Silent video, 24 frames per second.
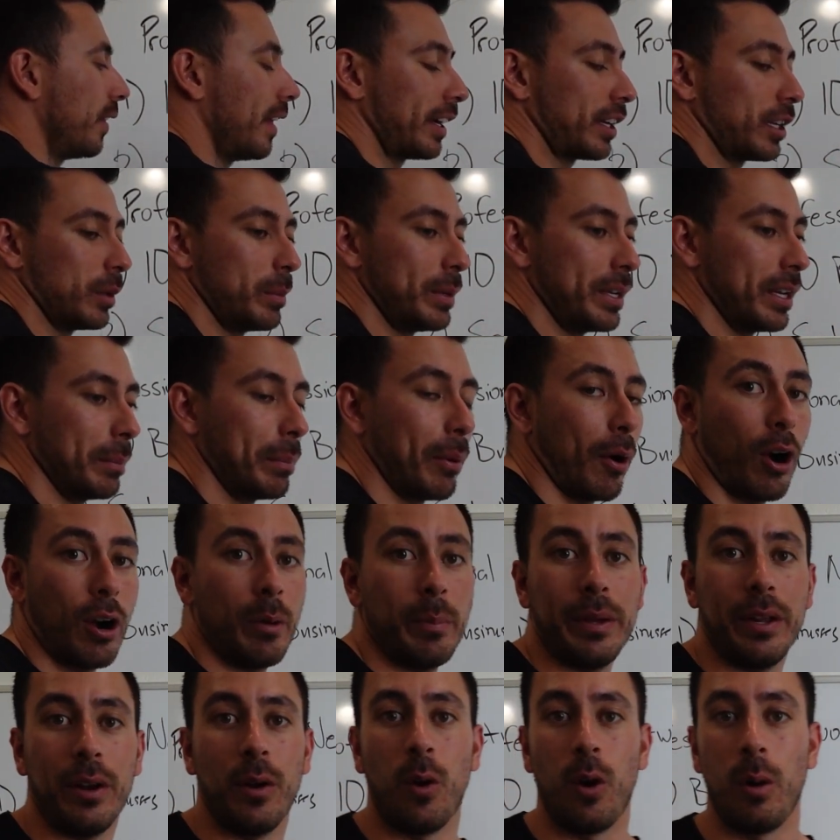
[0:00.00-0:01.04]
That could be
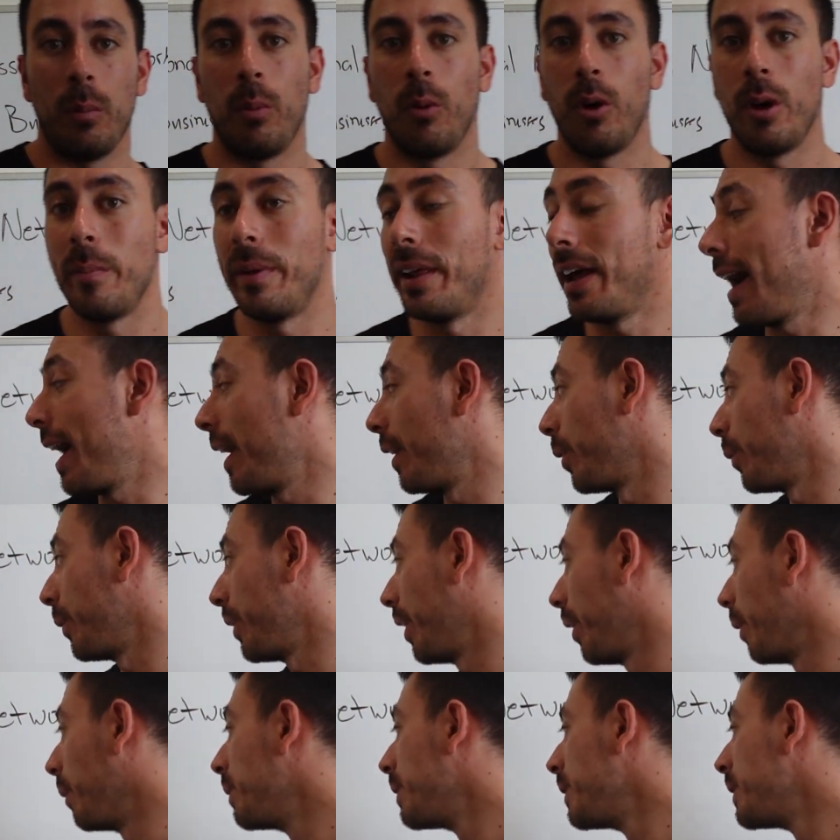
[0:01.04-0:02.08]
apartment or appointment, I don't
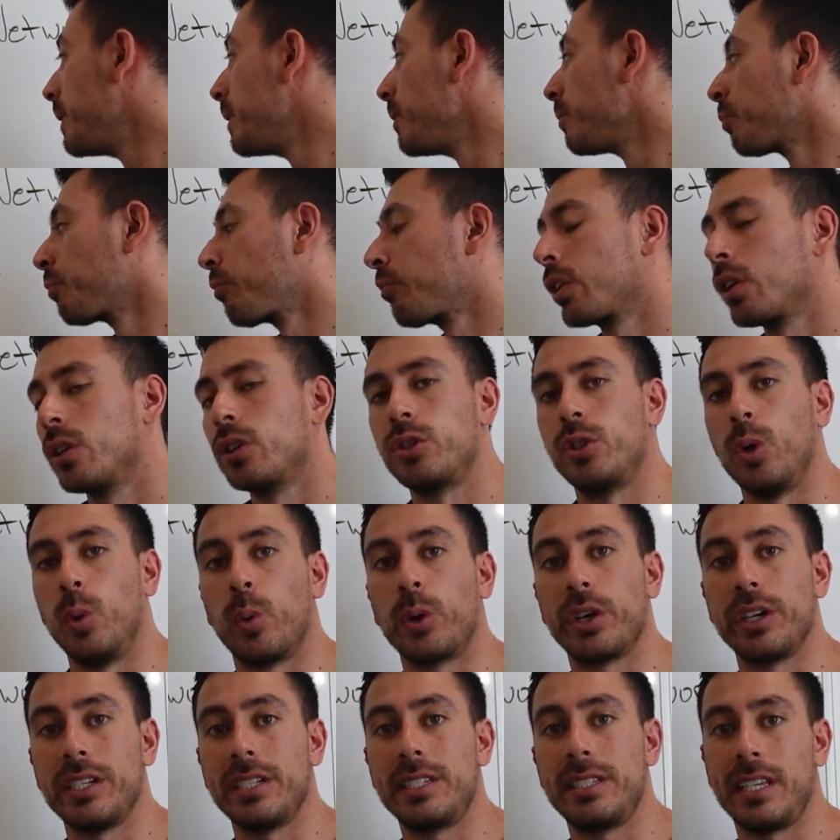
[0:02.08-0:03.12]
know. So
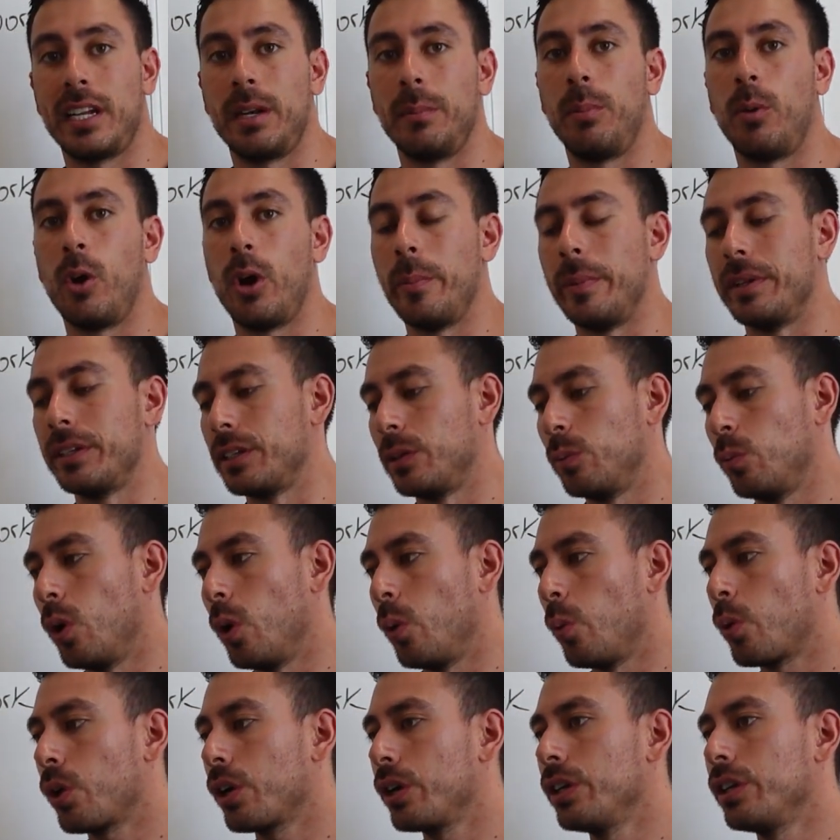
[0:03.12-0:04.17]
we're gonna set appointments, and
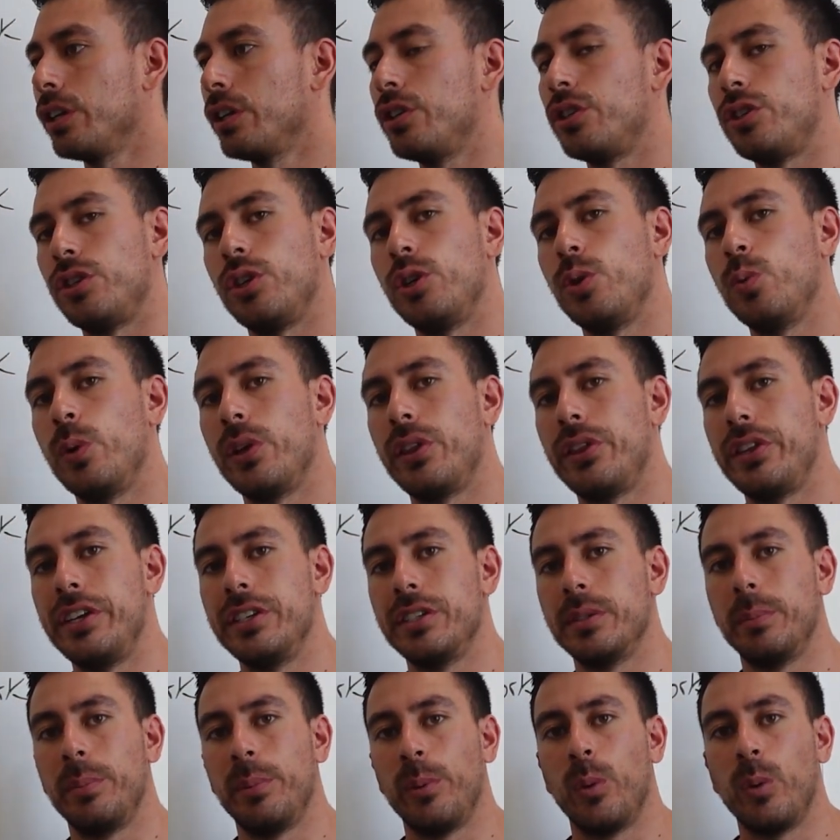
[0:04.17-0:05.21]
what we're gonna do with
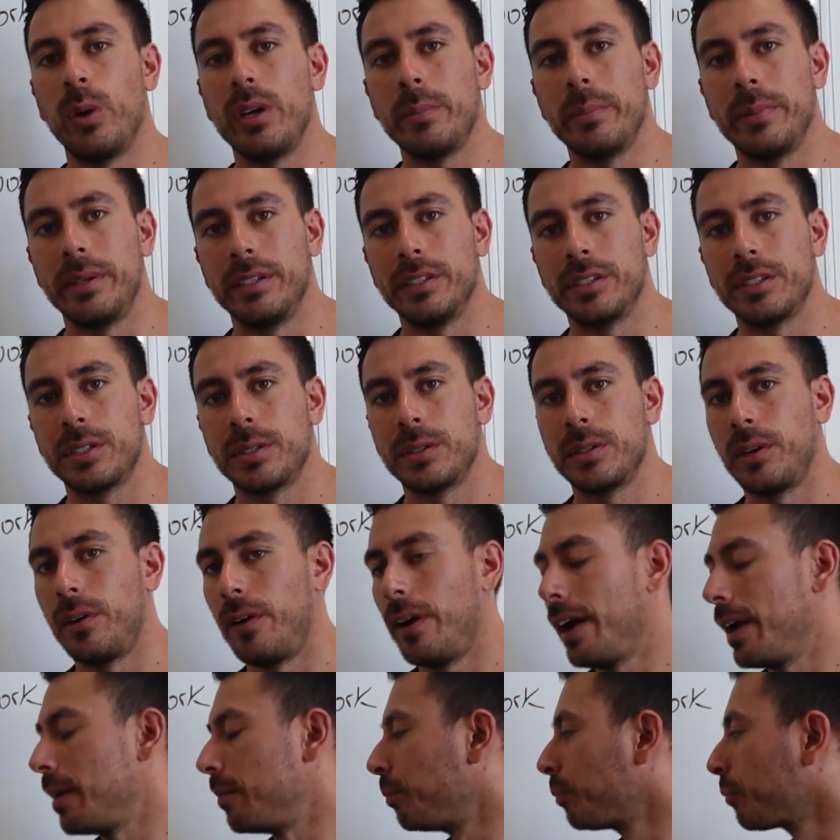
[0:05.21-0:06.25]
these appointments, all
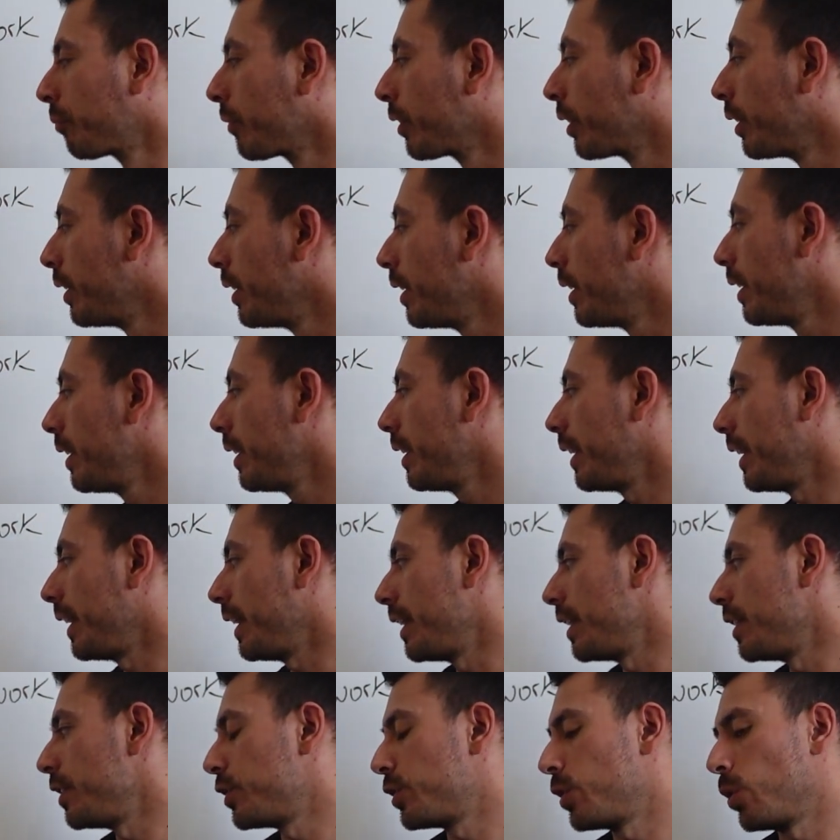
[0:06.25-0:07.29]
right,
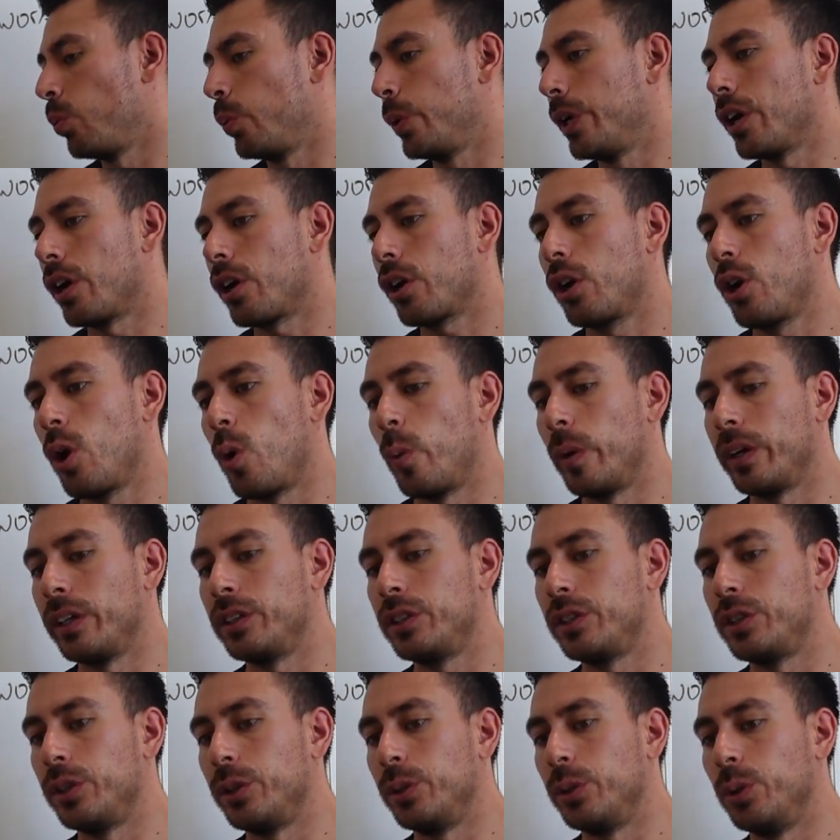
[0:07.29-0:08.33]
is we are going
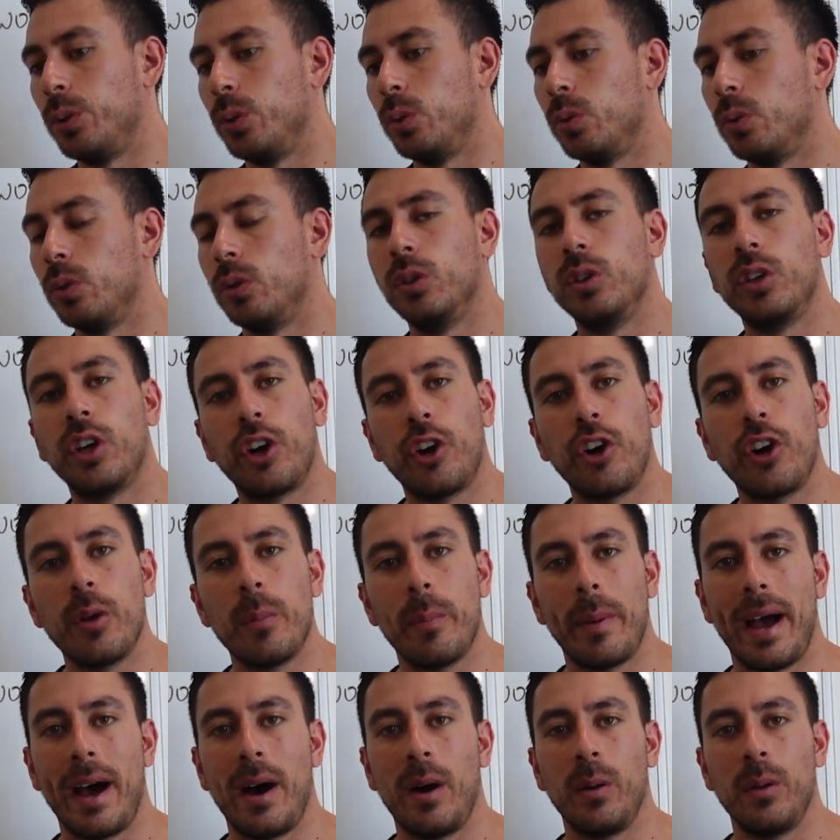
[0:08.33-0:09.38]
to learn
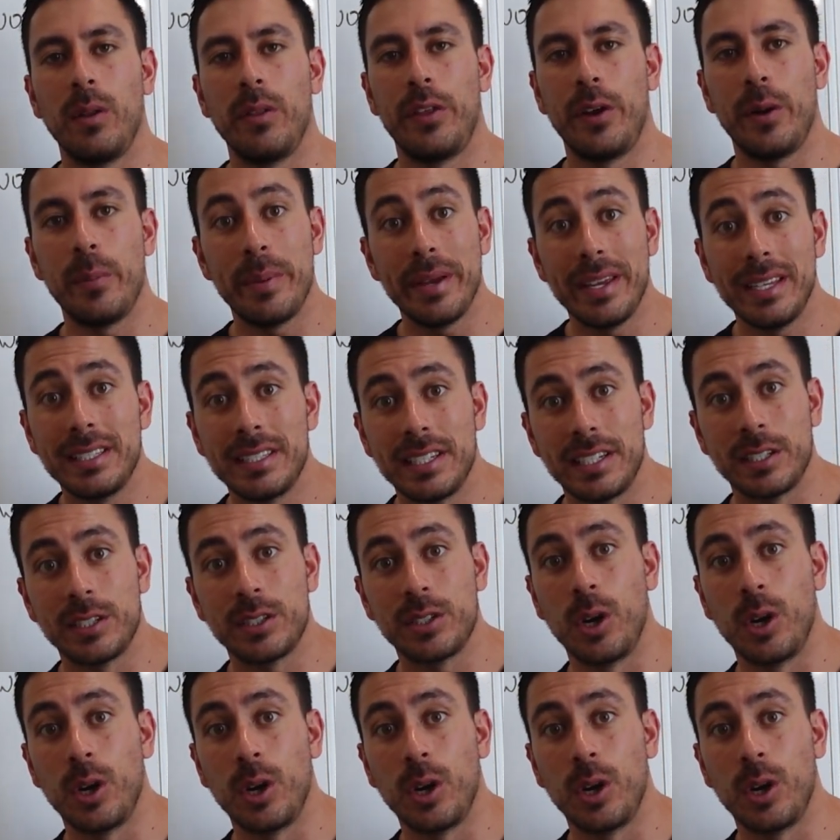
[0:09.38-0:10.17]
about their business.